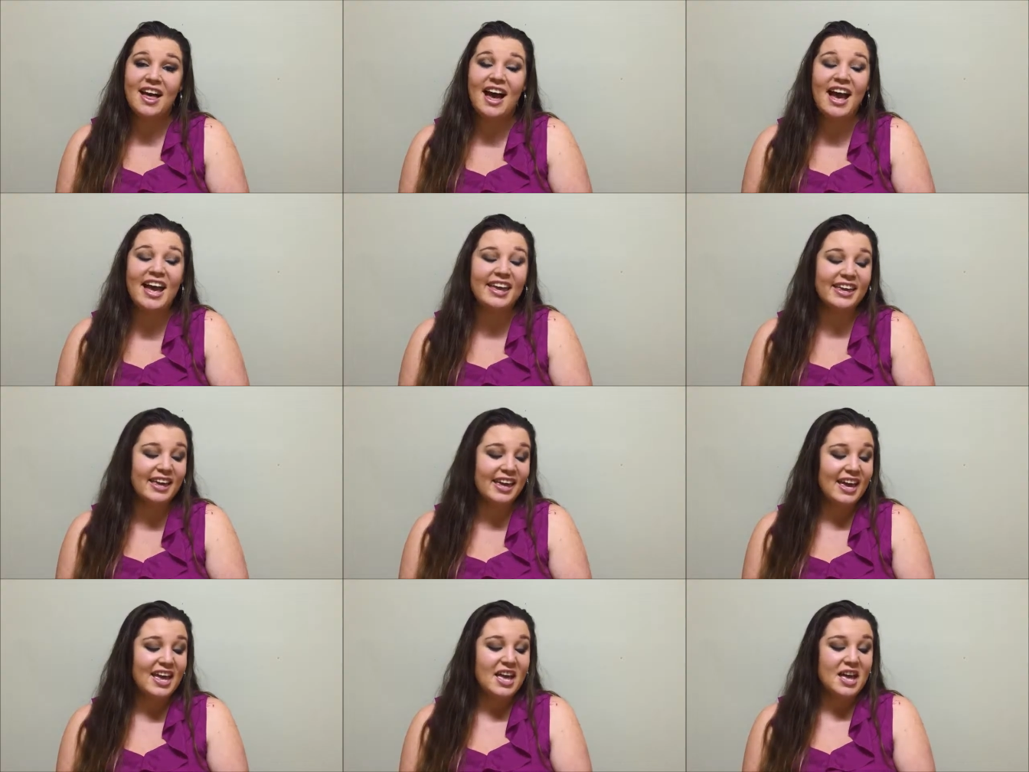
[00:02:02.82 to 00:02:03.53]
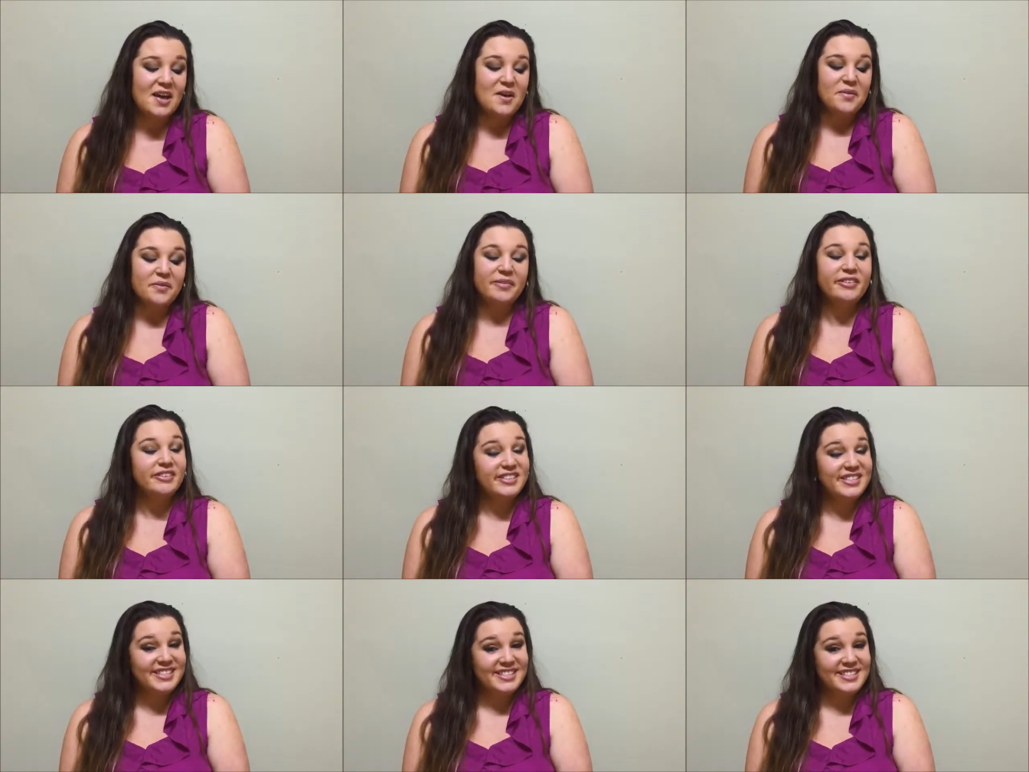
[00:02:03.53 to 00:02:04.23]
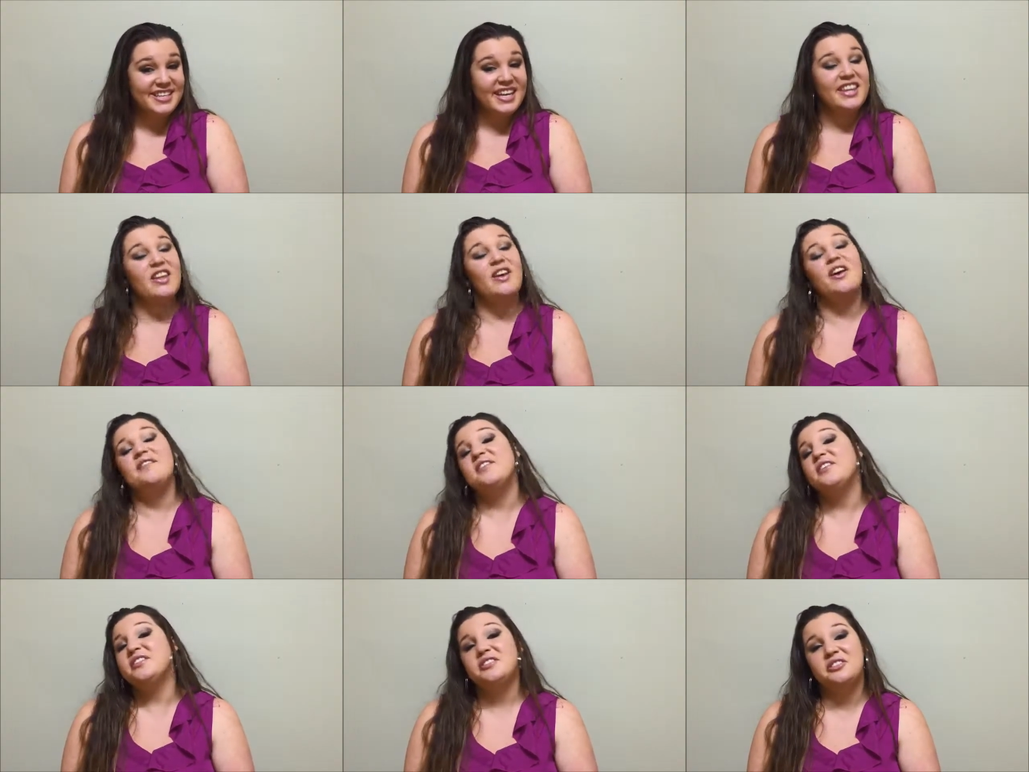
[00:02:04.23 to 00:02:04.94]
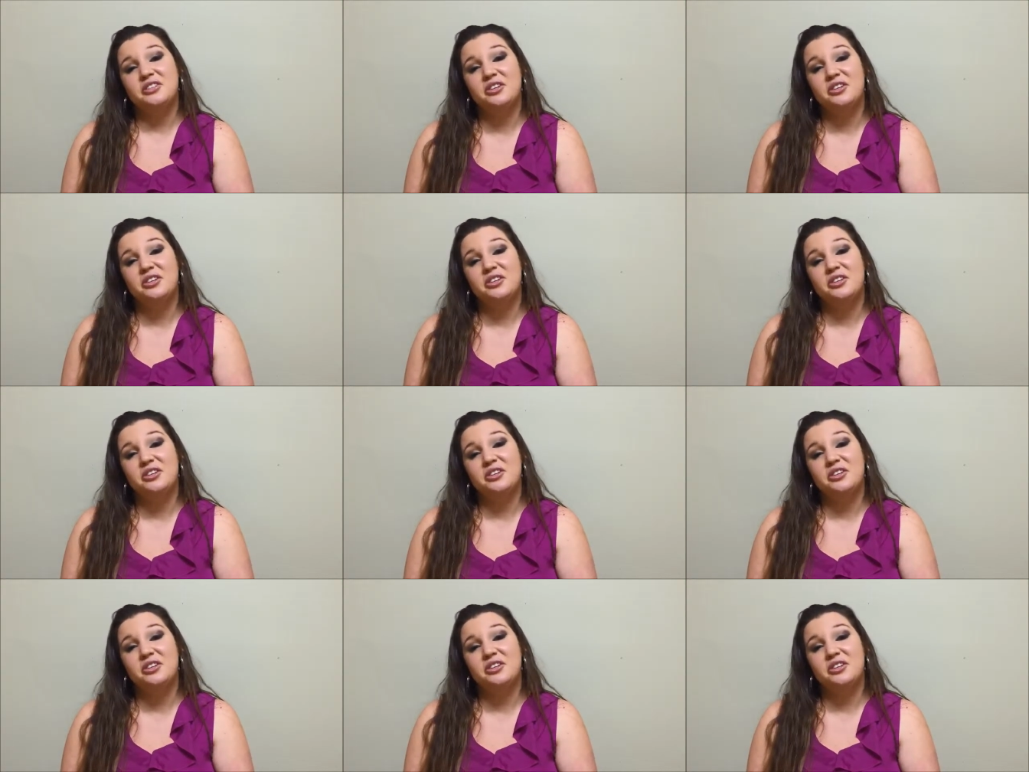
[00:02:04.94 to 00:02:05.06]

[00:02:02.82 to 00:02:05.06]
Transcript: like. We'll just see that. I'm not